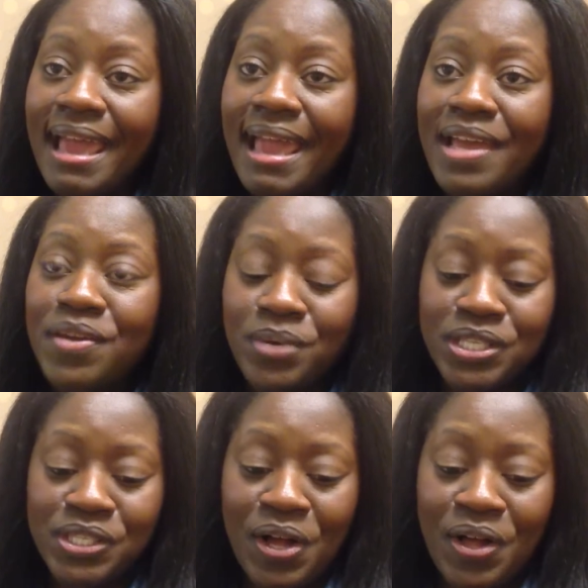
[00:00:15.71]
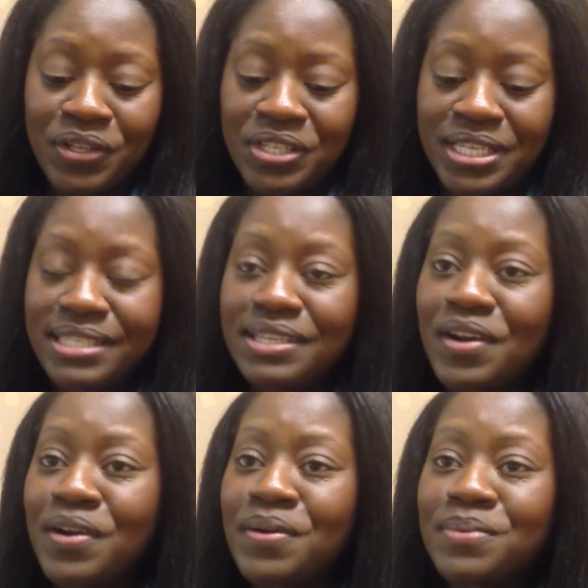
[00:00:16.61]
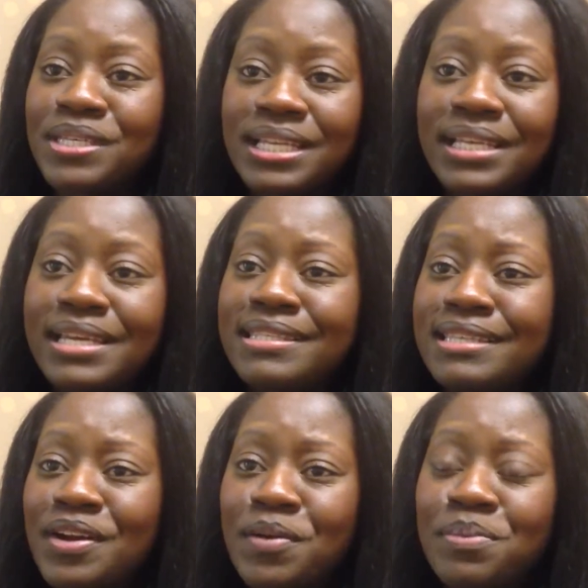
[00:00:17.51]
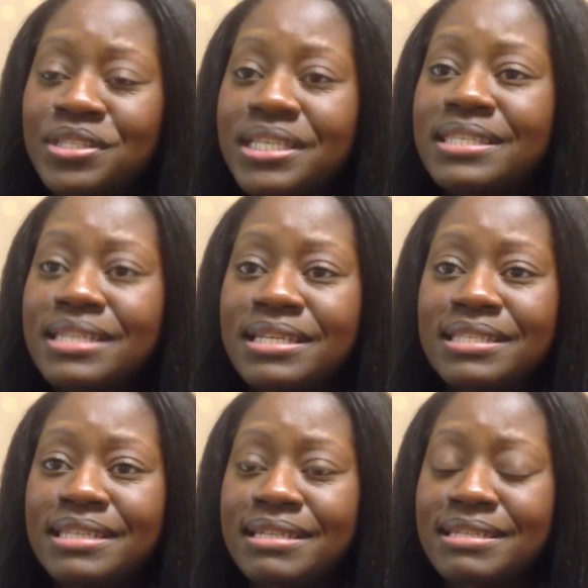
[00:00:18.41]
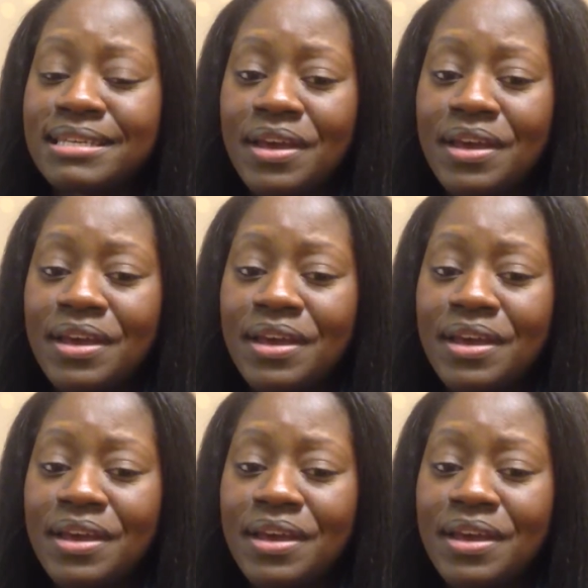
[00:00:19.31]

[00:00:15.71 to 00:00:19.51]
And we saw just her resilience and her persistence, and